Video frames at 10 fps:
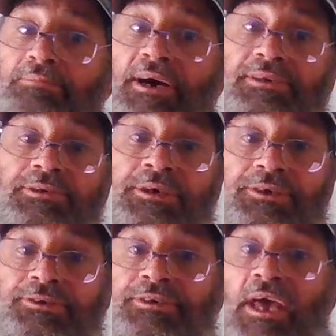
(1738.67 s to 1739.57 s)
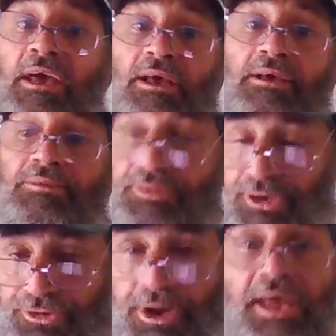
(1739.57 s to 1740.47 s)
my knees and the
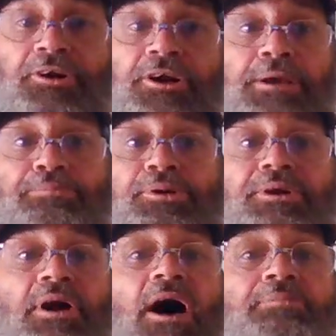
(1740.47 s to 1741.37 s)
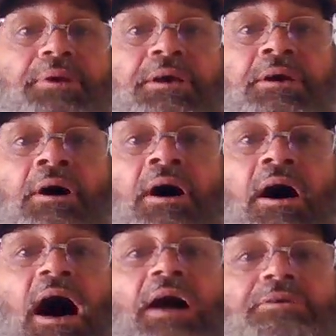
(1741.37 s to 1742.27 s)
Creator, He put it on me,
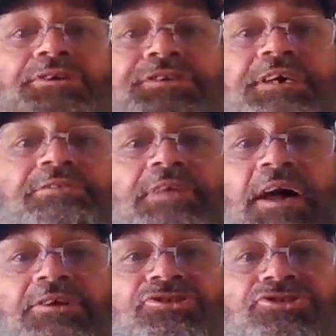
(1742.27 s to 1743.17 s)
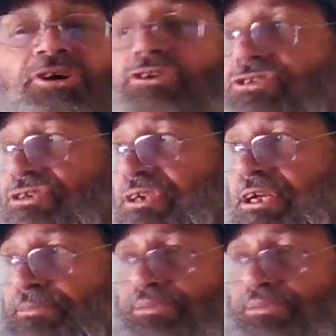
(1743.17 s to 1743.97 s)
I received that instruction in a